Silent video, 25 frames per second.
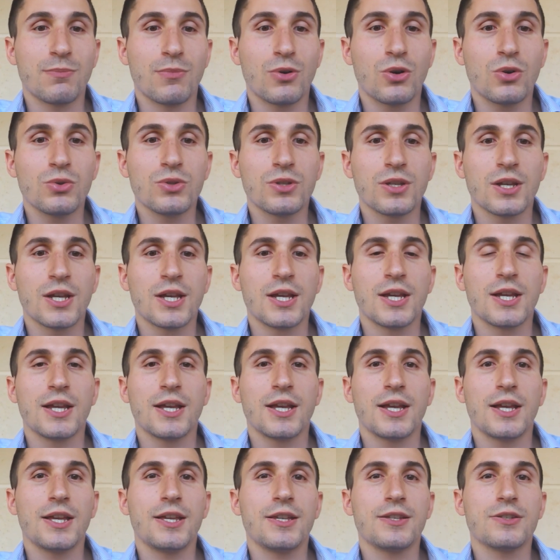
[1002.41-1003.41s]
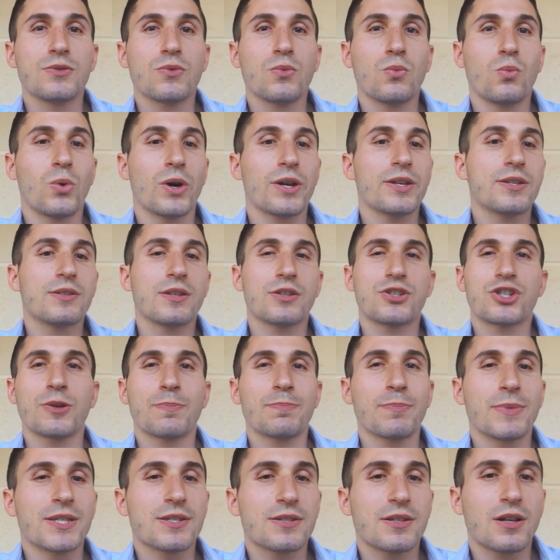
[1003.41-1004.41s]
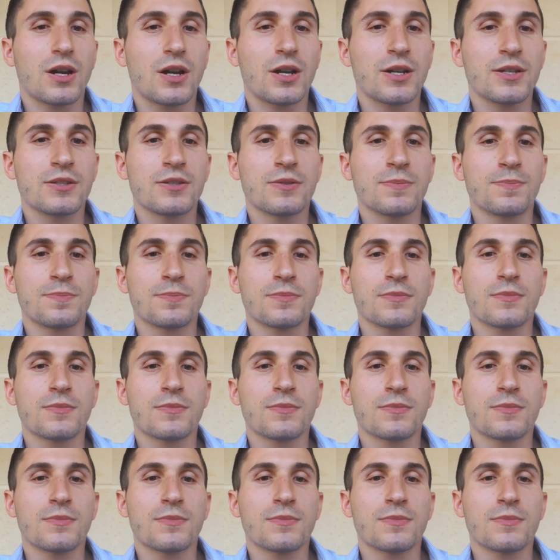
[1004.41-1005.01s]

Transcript: mode is what is the shipment size,